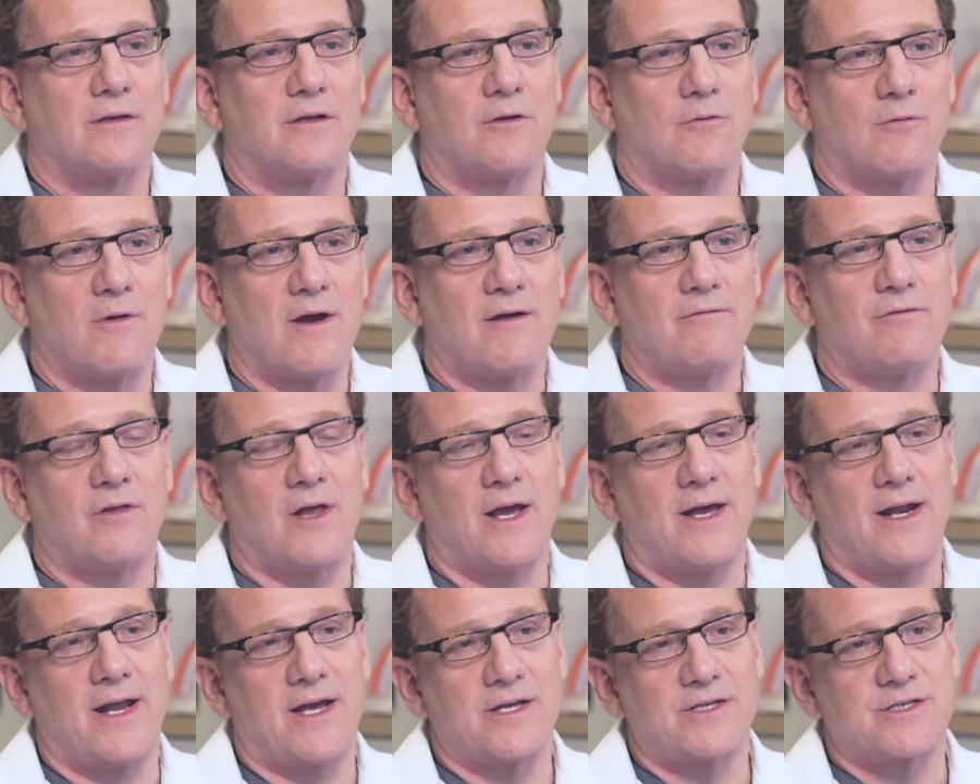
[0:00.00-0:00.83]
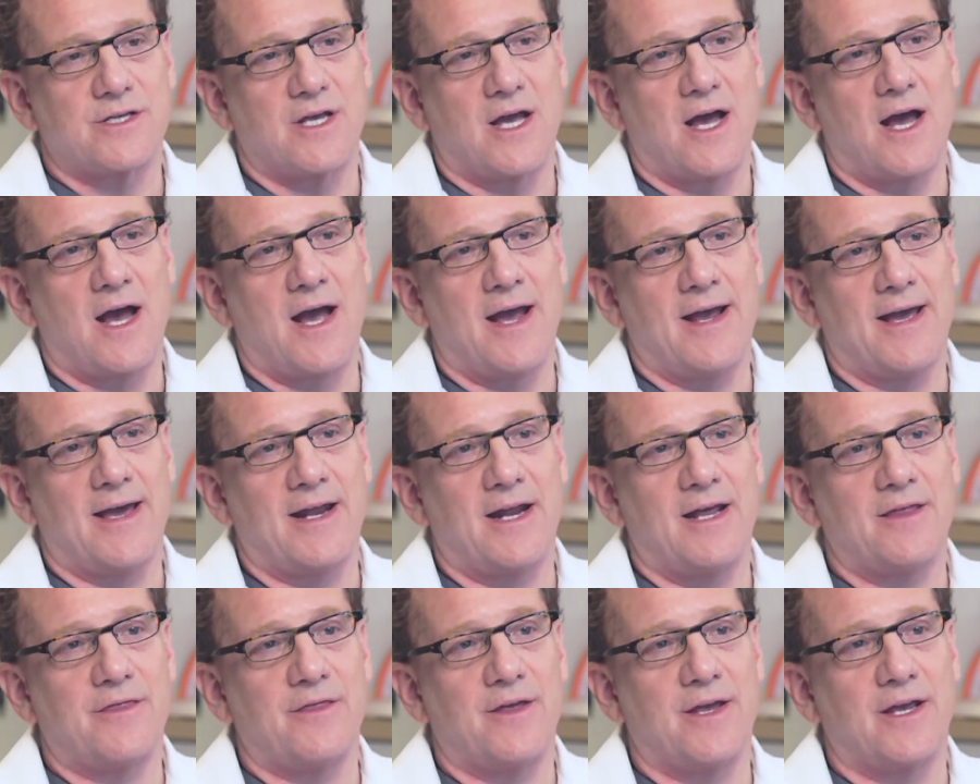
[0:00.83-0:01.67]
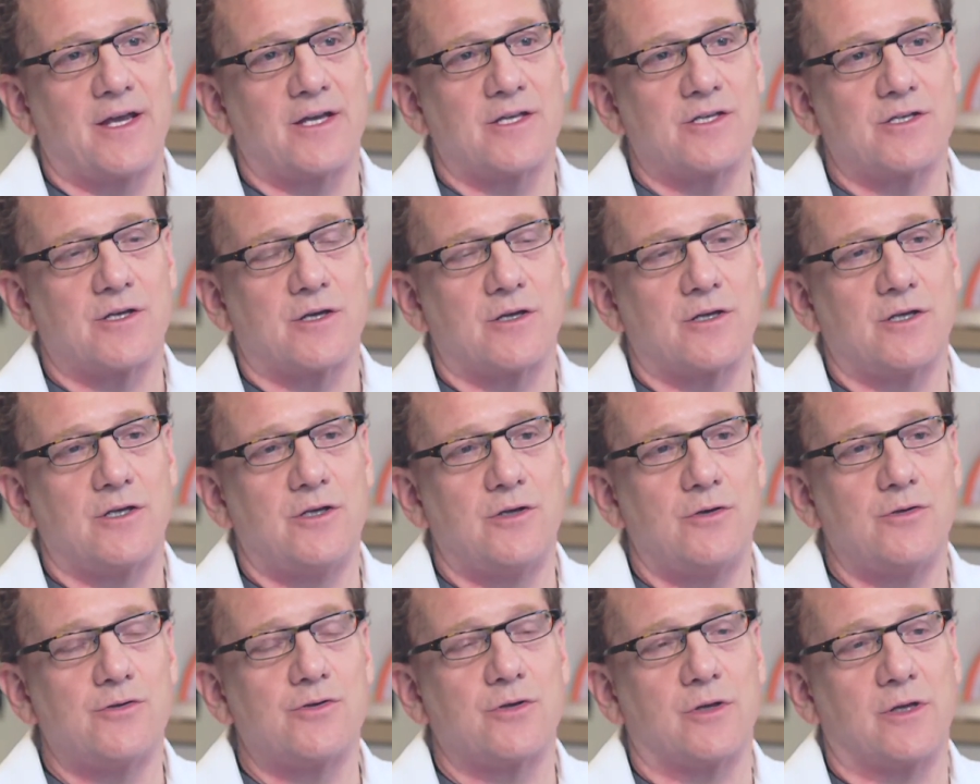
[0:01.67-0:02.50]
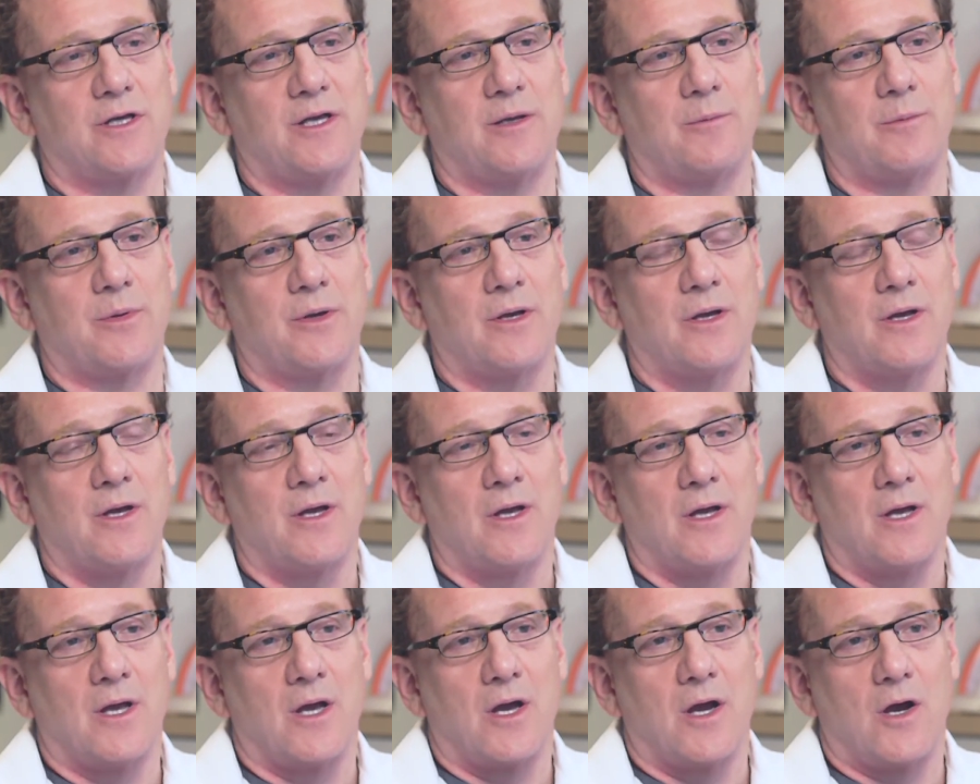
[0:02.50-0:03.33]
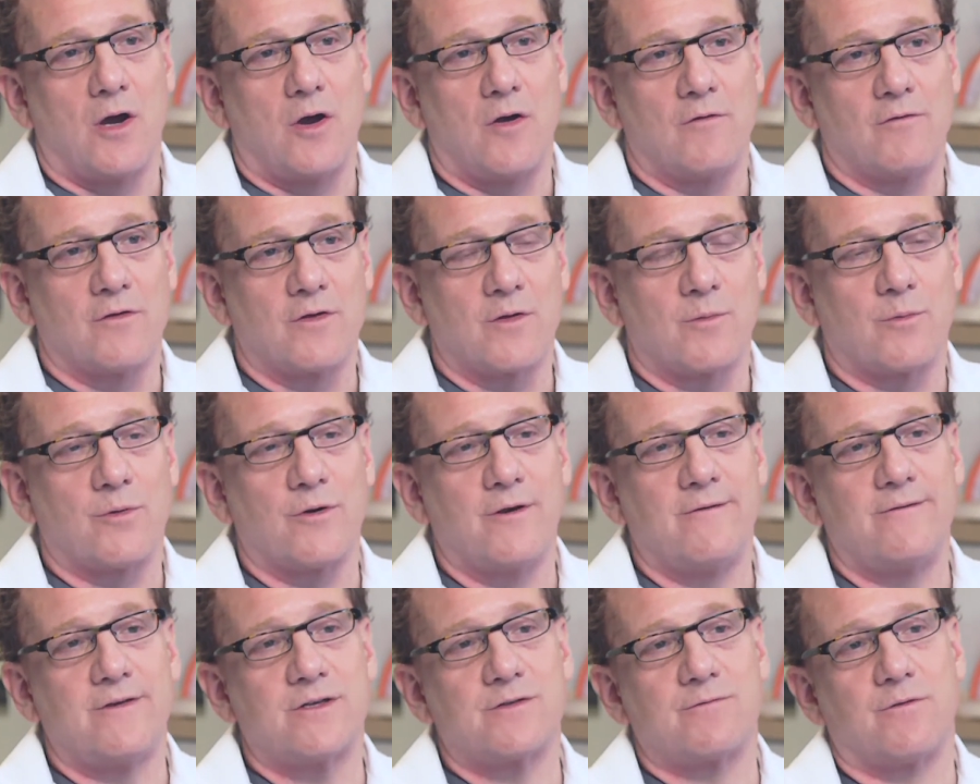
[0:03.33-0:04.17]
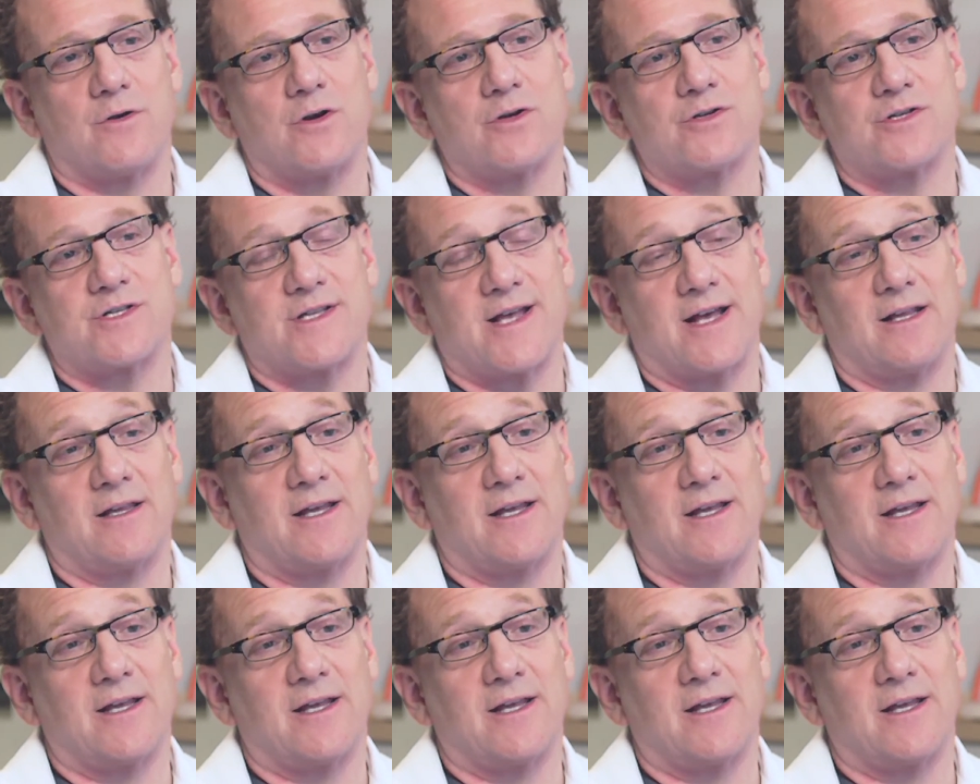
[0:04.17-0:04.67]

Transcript: the RevLite SI, and I think it's a huge leap over the previous version of